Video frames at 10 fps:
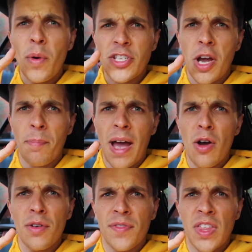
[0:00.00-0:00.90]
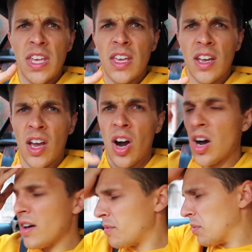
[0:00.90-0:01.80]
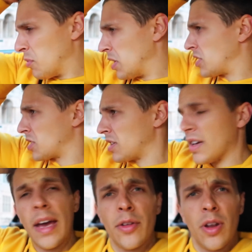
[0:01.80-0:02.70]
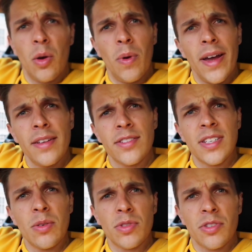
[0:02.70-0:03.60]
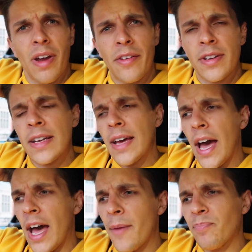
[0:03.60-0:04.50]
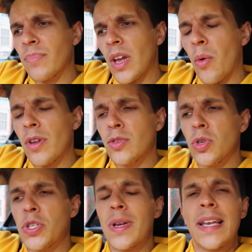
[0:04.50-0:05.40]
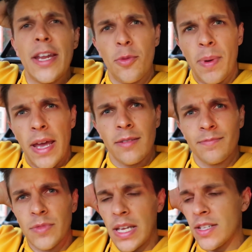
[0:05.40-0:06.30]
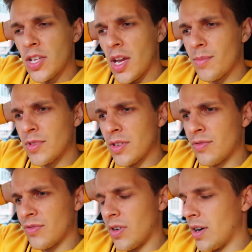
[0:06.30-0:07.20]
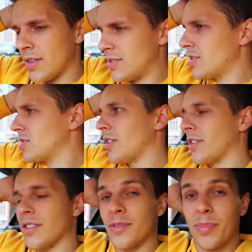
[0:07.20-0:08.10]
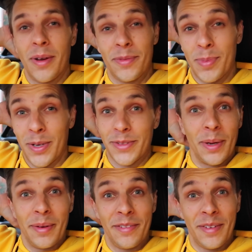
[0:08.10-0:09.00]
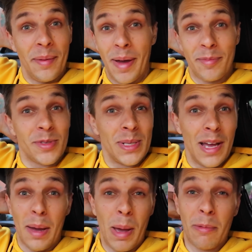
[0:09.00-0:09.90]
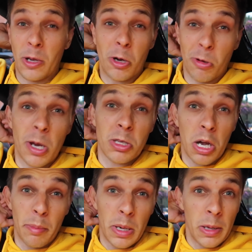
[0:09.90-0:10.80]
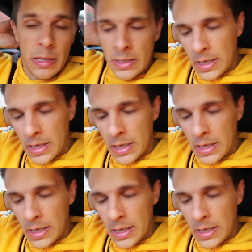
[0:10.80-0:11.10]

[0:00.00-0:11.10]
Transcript: we jump out of the car, when we're just going to head on our way and see what's around, I want to talk to you a little bit in terms of, it's just so good, part of the I love it. I'm absolutely, I'm having a great time in here.